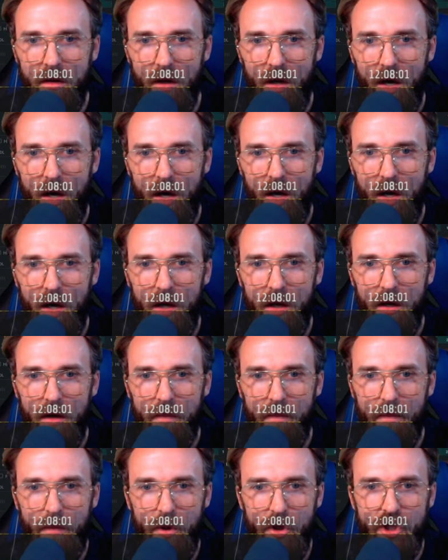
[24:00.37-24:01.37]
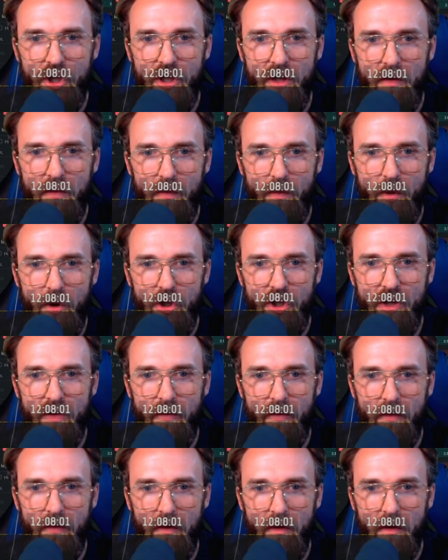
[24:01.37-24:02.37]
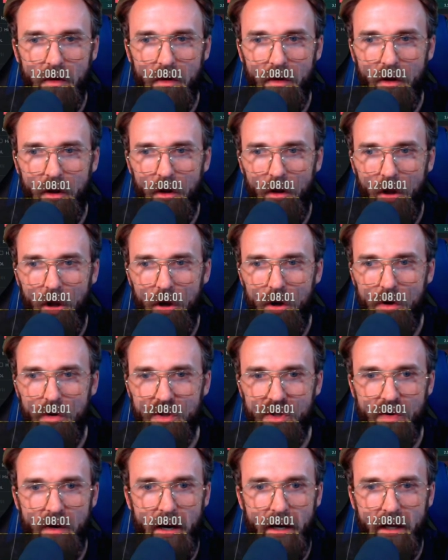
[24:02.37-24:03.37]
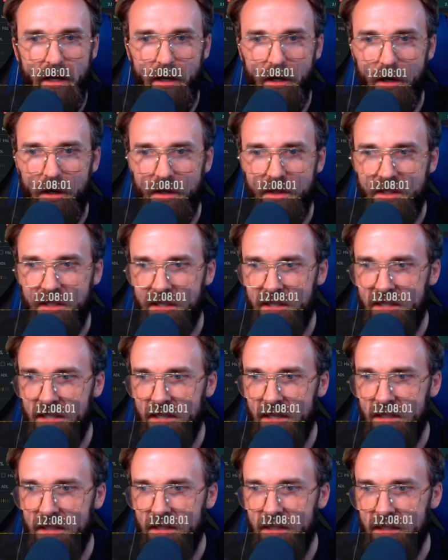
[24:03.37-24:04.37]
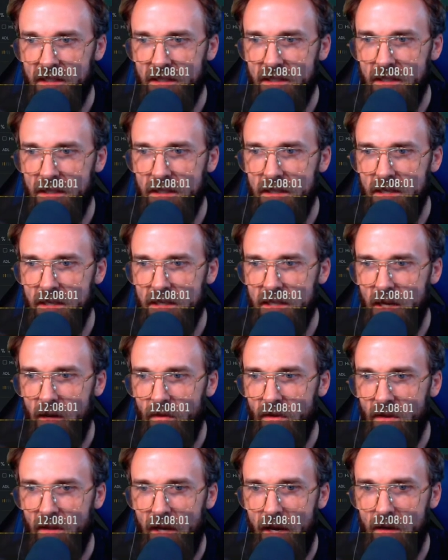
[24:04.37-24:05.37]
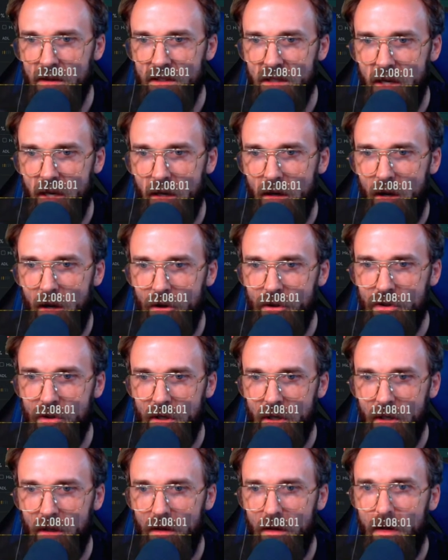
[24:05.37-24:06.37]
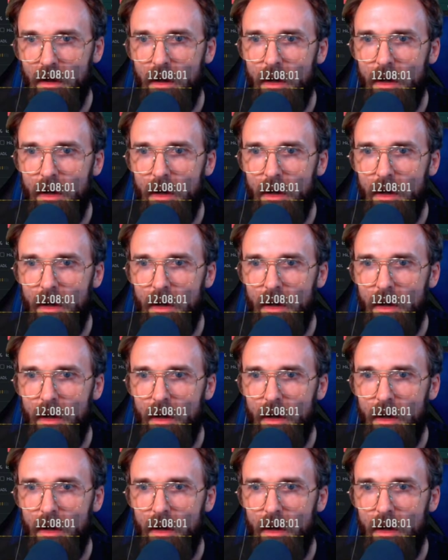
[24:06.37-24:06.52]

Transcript: uh, pushing pushing the lows right here to six to sixty-seven thousand eight hundred.